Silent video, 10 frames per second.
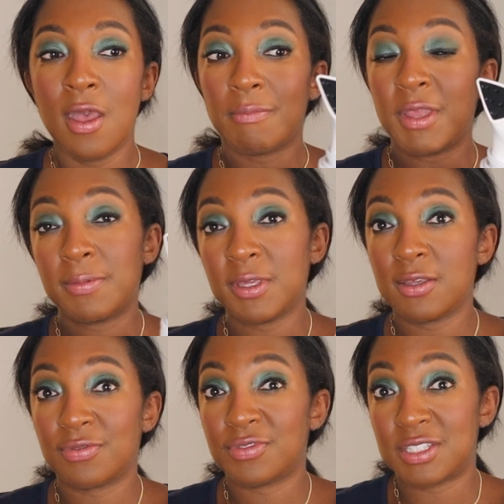Maybe
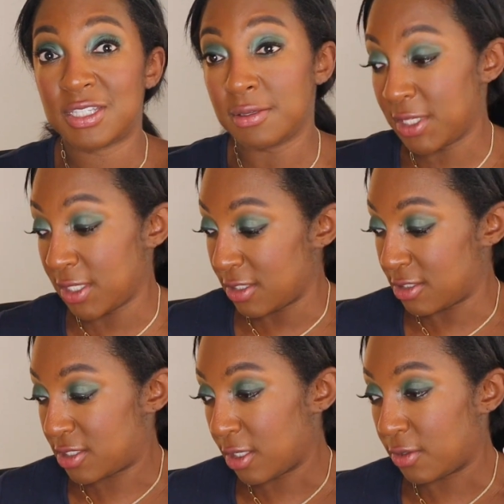steaming
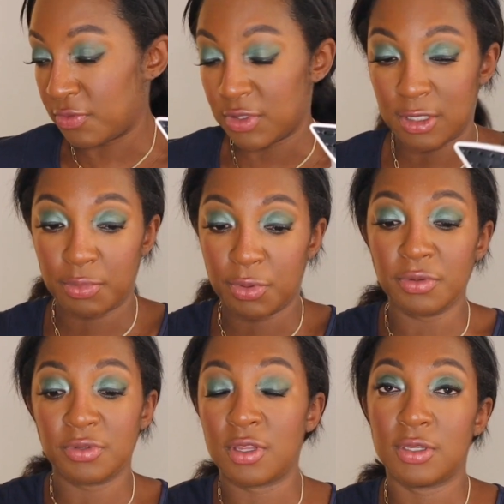is like really
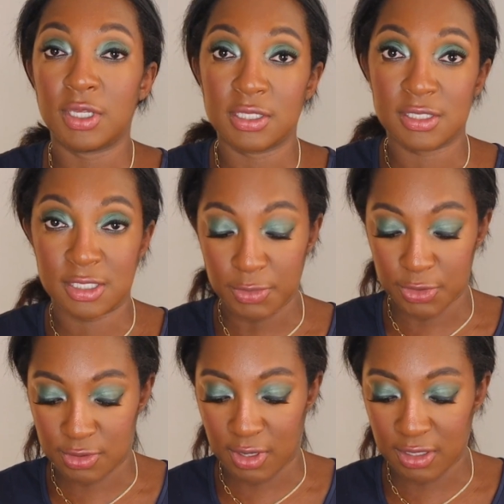important and you need a steamer.
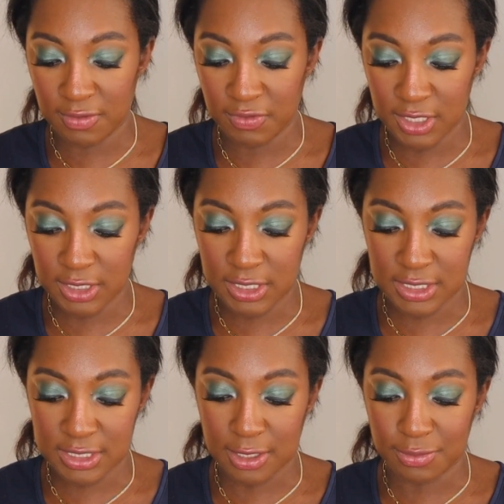So I'll leave a link to
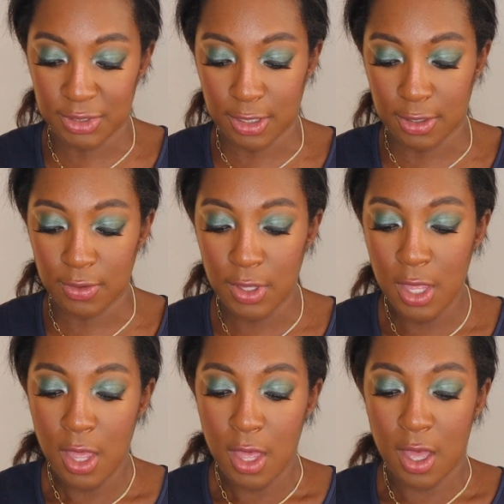this down below.
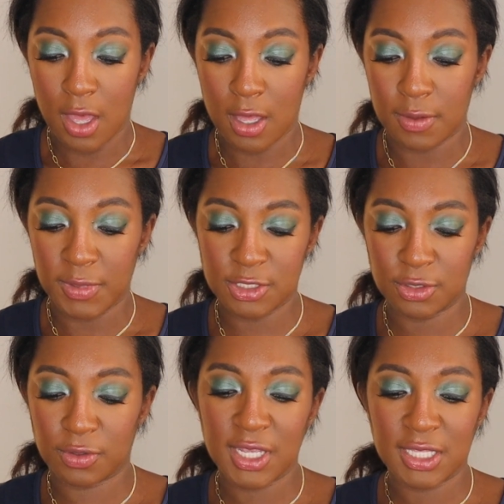It's a
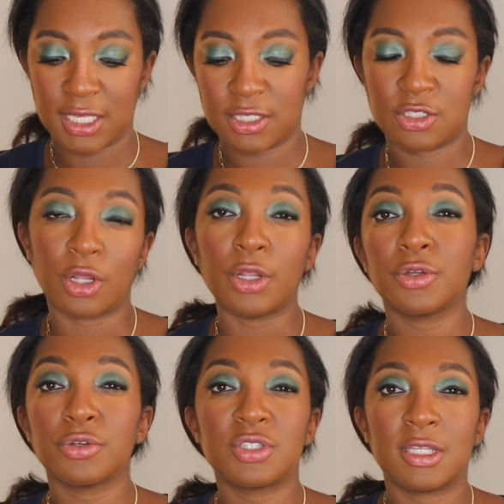great like
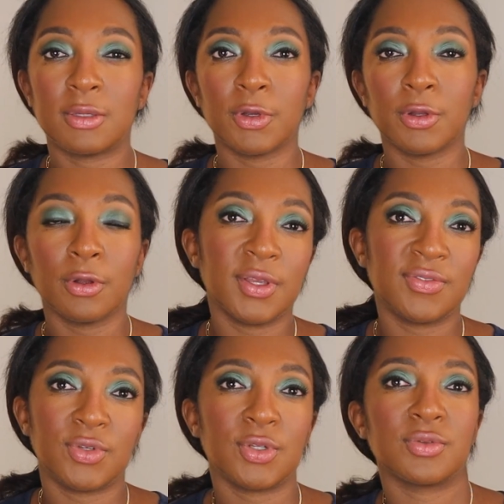starter steamer, or
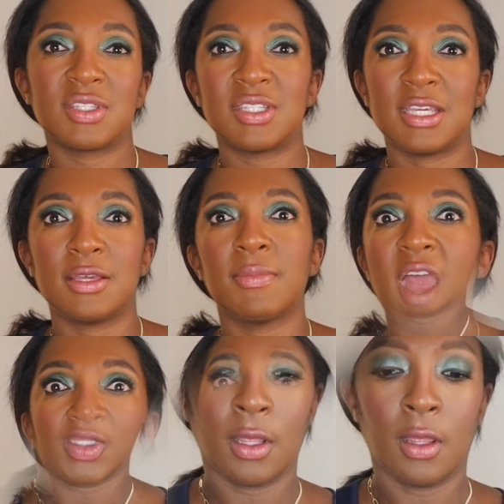if you don't steam
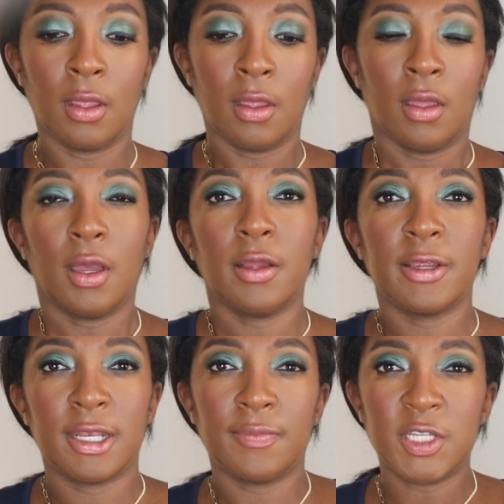everything. All
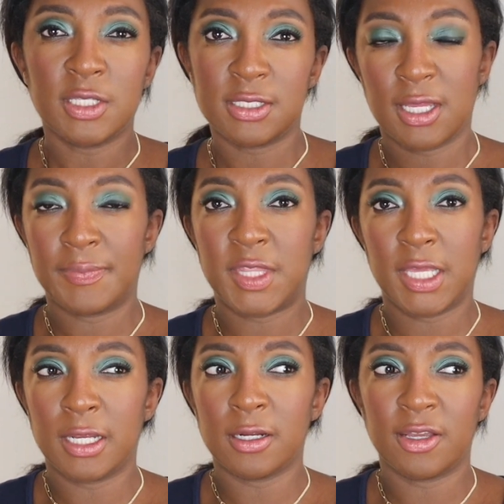right, I'm going to stop
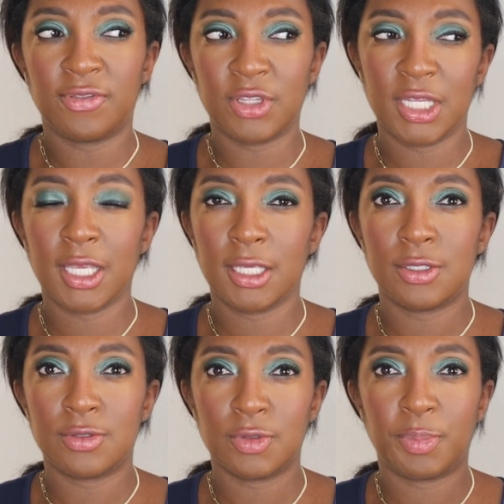there. I feel like I
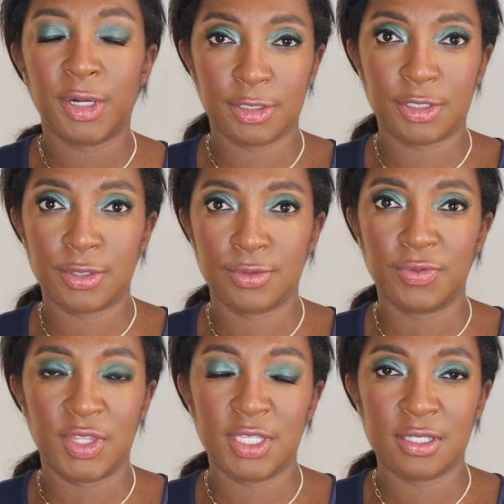could do a part 2
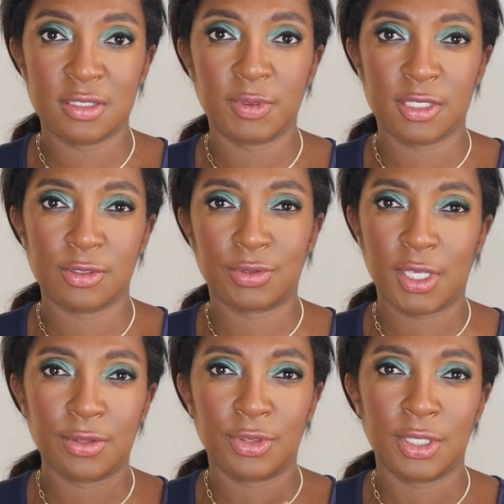of this because there's
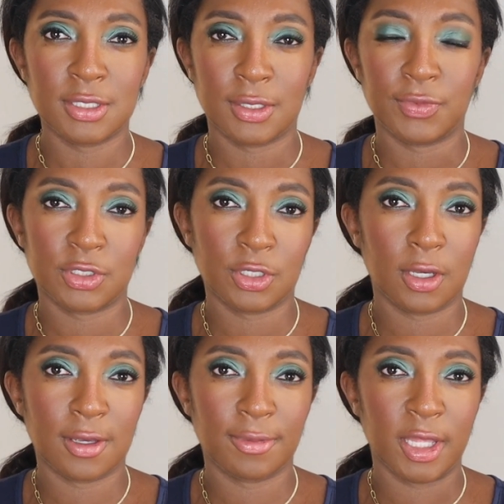other things I want to
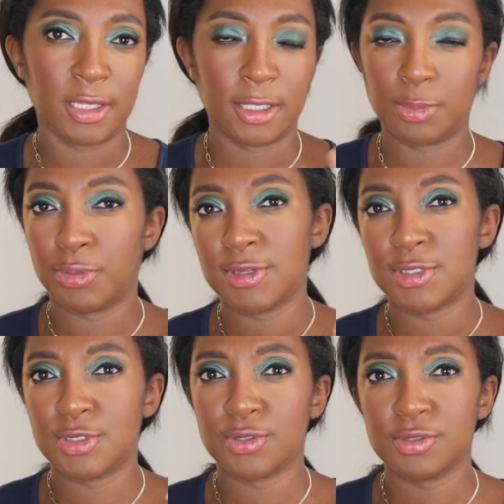talk about, like
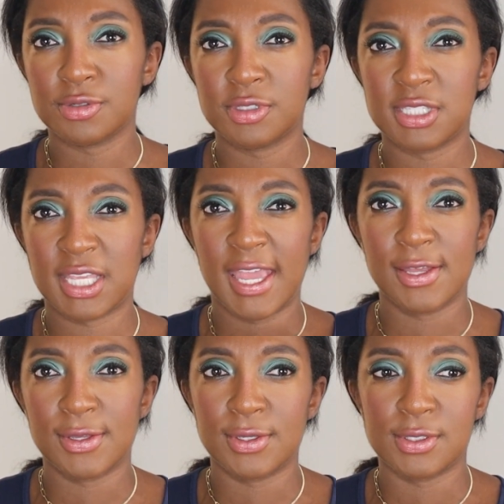printer,
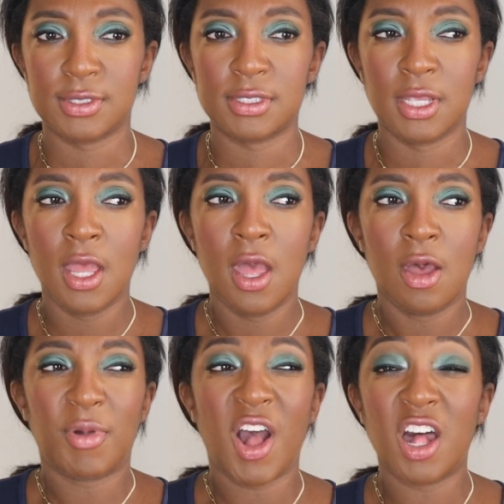scales,
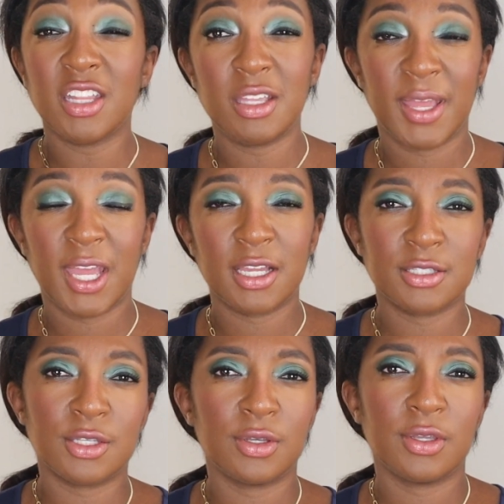poly bags.
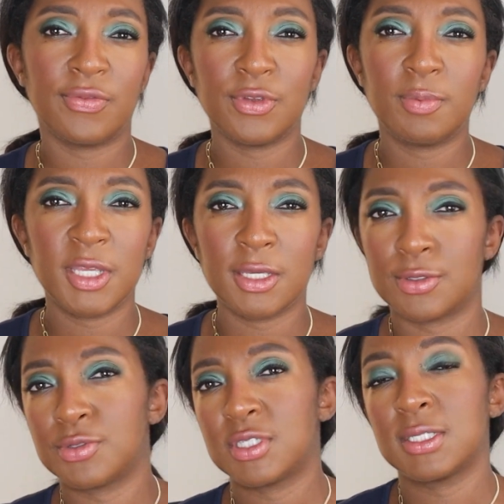So if you'd be
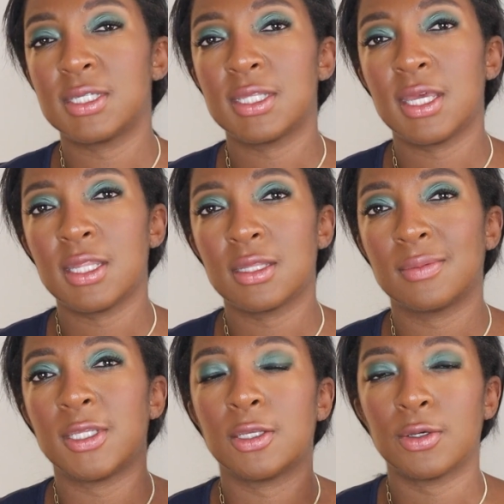interested in that, let
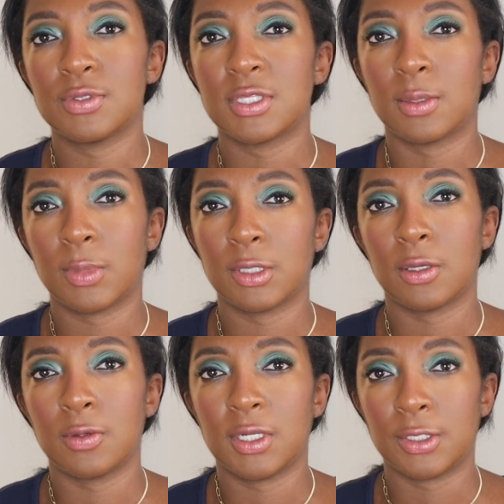me know down
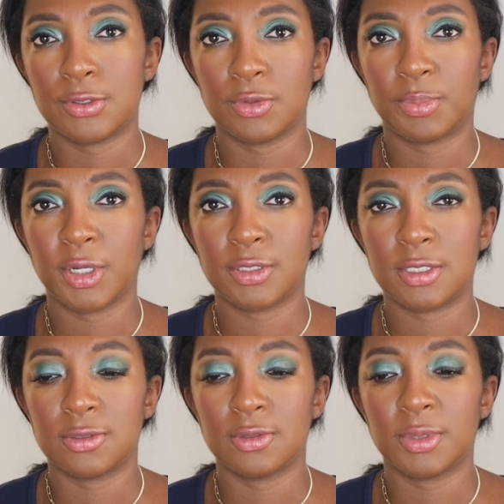below and I'll do a part
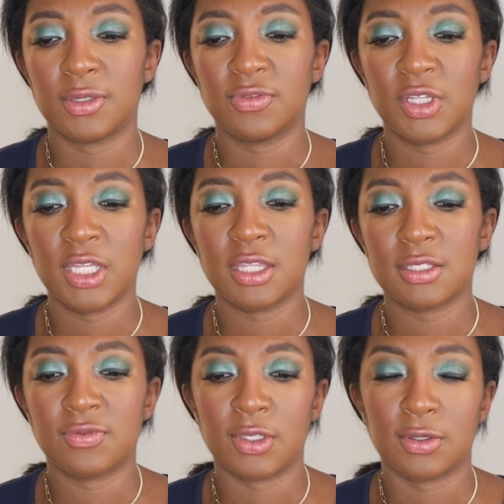2. But I feel like
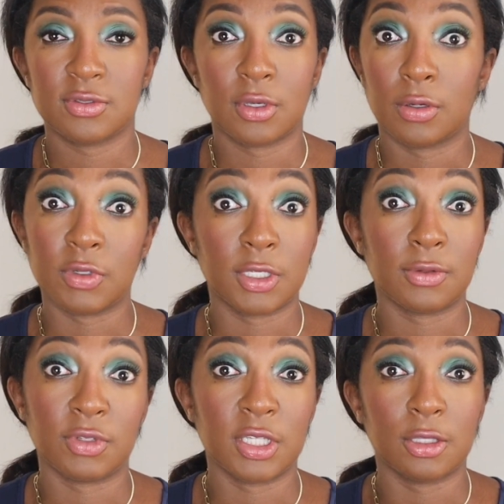this video is already
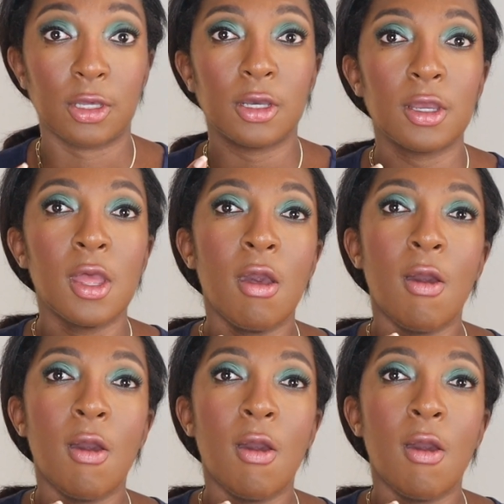really long.